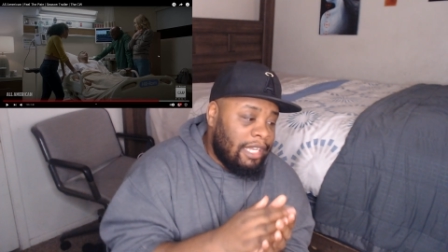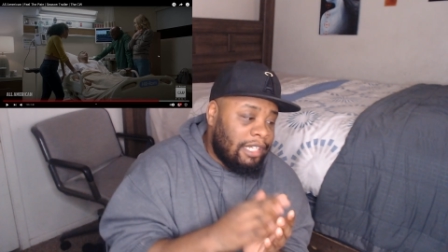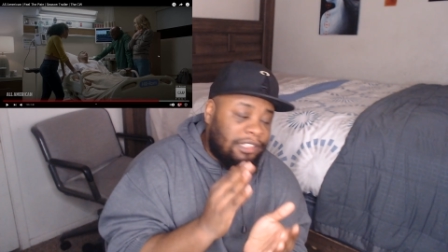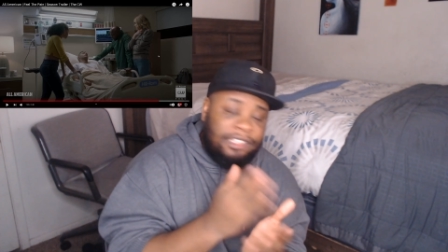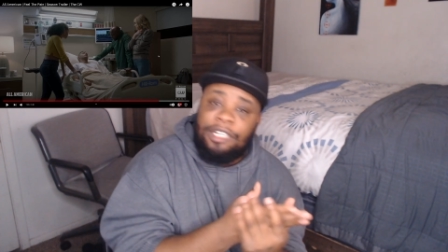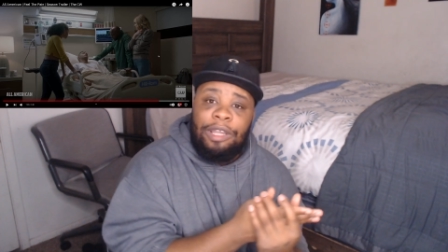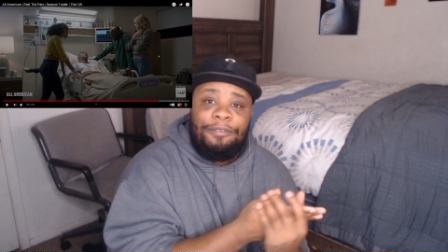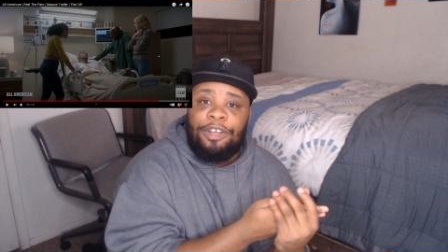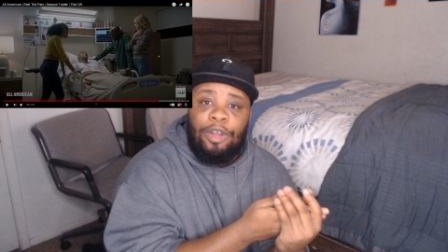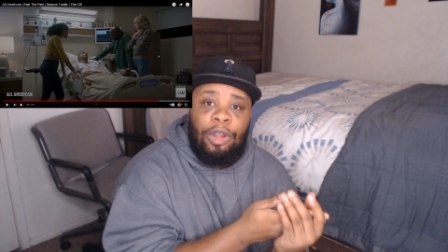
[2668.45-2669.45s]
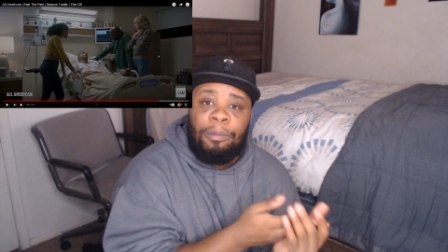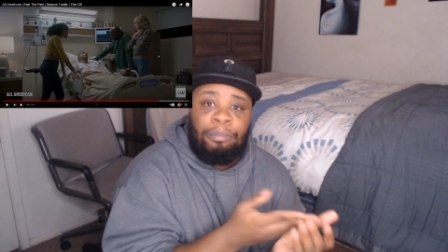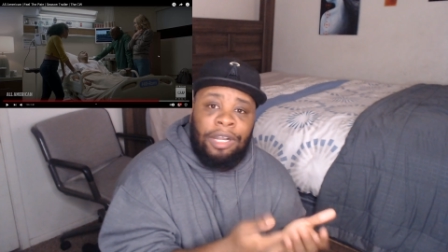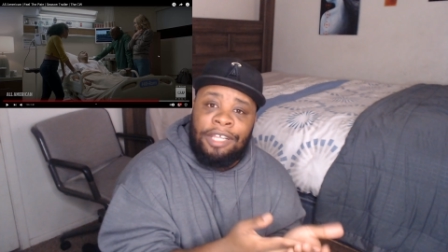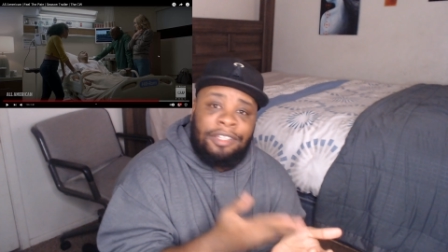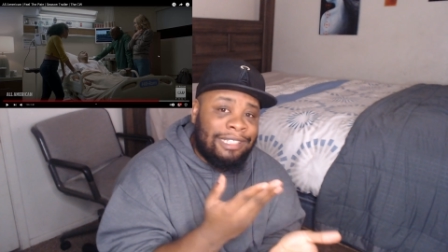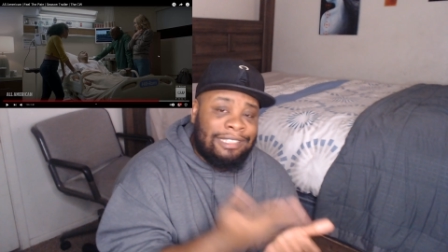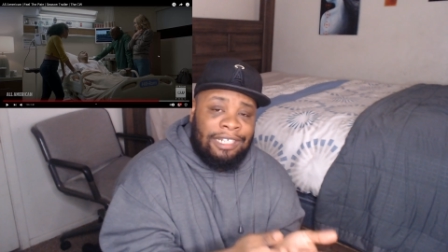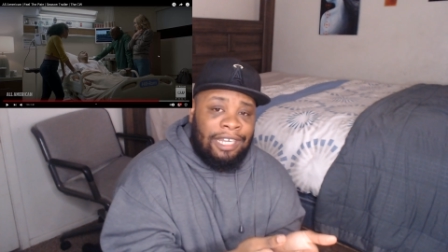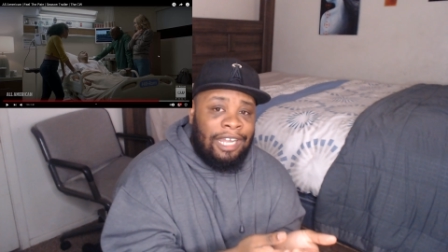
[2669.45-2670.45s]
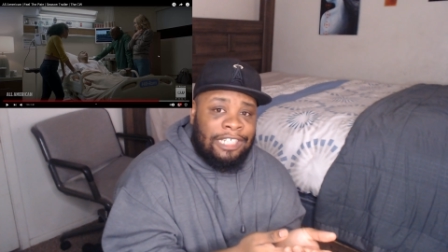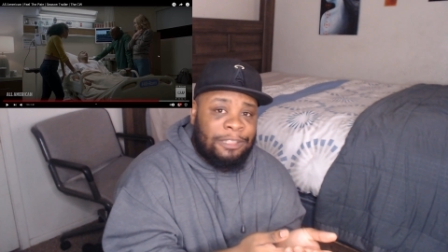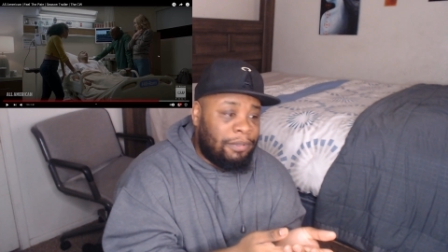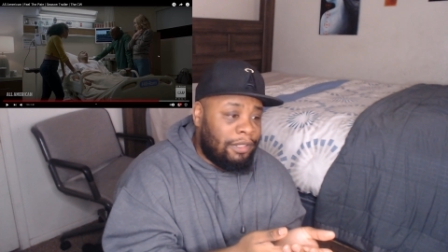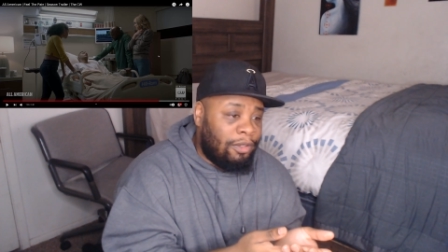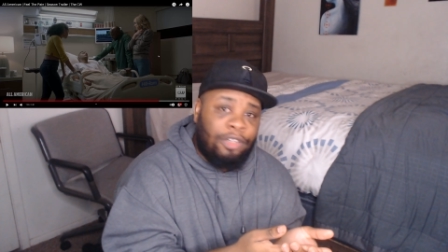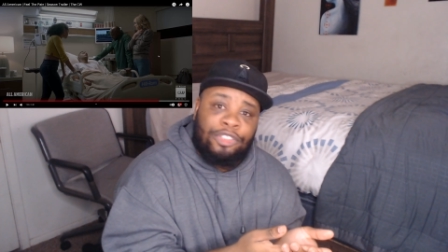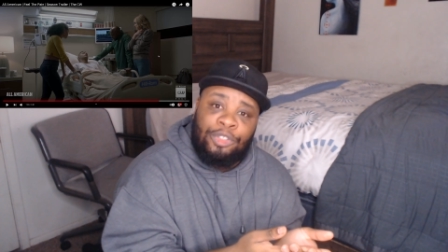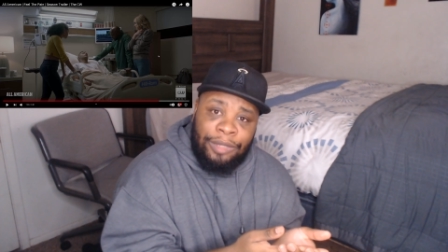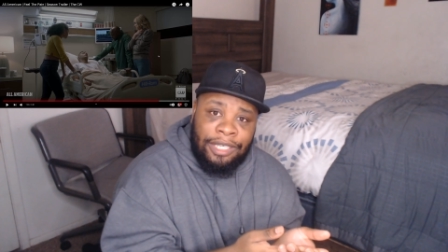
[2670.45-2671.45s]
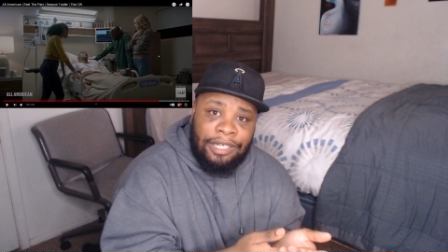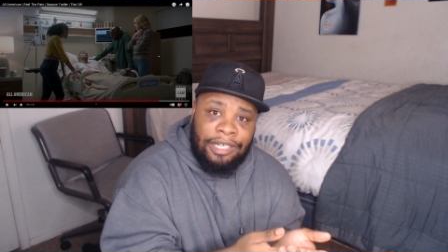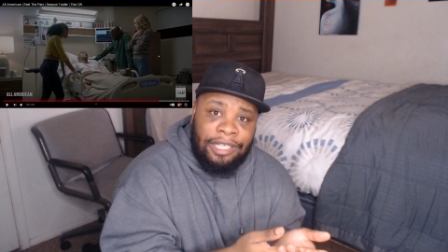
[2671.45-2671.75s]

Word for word: She don't even know her brother is in the hospital, her twin.